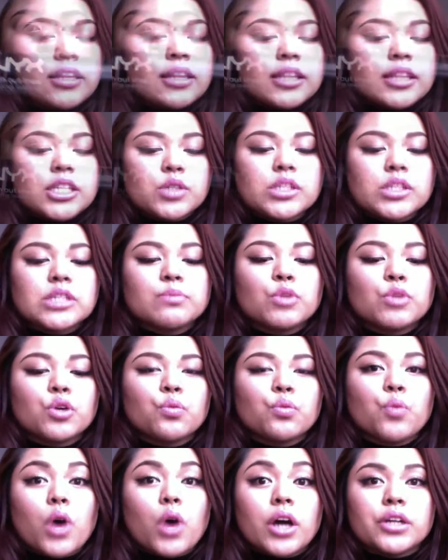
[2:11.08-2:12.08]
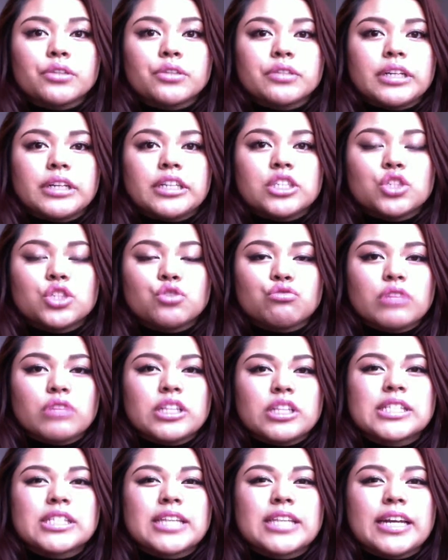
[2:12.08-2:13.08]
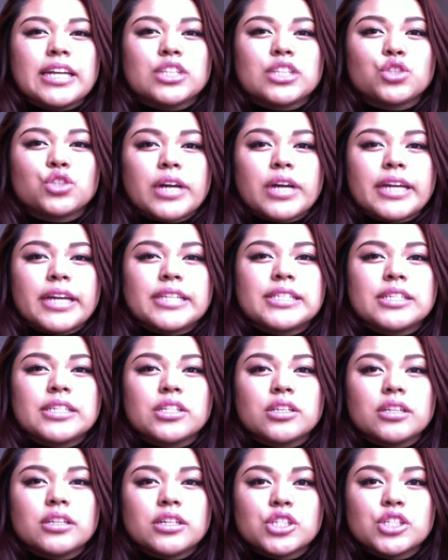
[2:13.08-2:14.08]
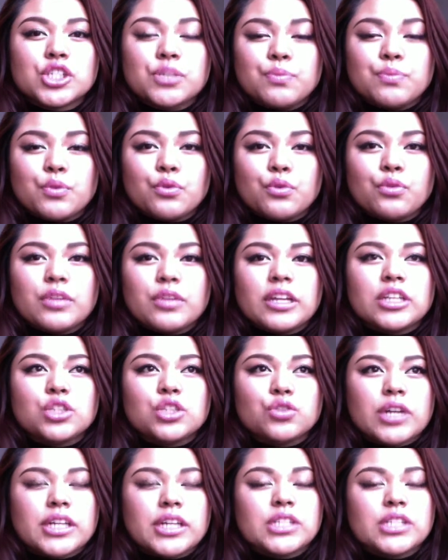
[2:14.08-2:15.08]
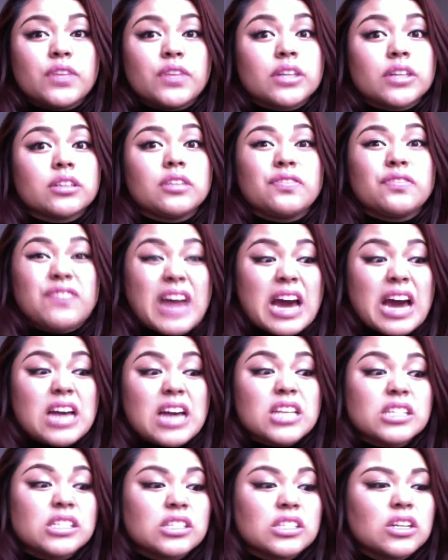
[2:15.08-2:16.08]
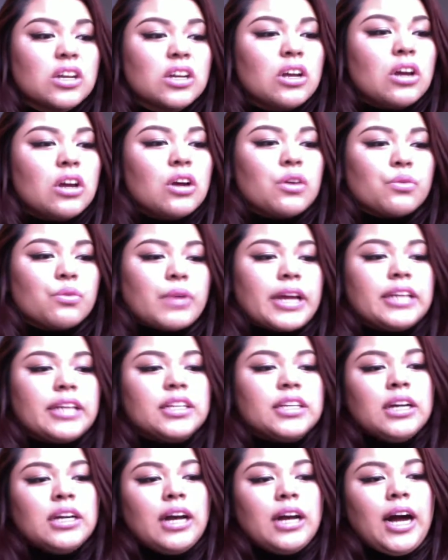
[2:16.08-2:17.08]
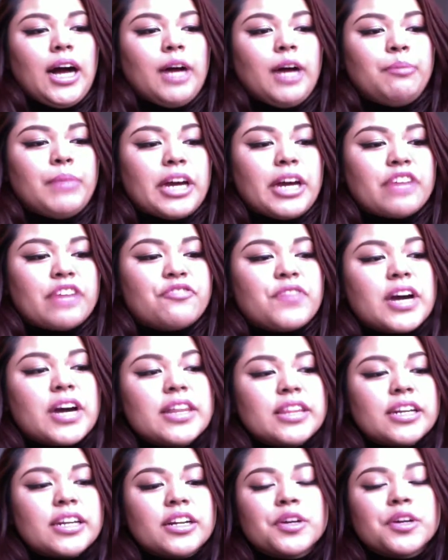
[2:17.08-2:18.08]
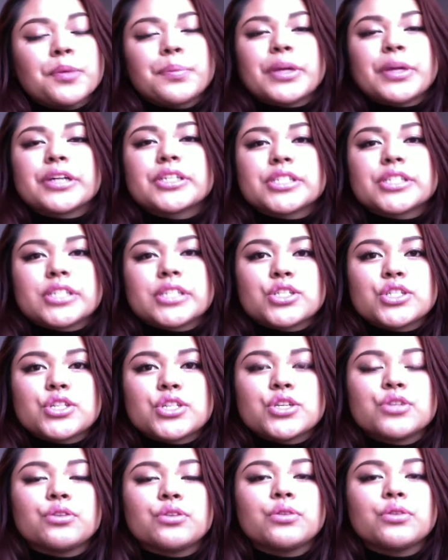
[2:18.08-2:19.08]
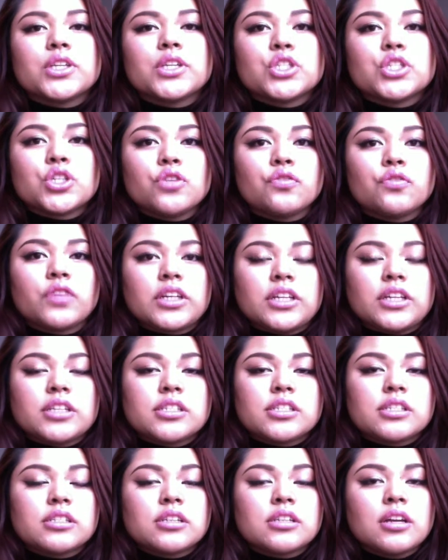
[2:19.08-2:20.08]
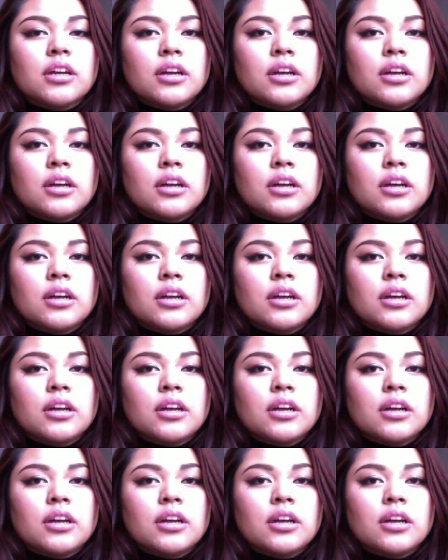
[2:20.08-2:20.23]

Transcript: This one's more watery and it's like it dries smooth and it dries very fast, right? I find that in comparison to the Too Faced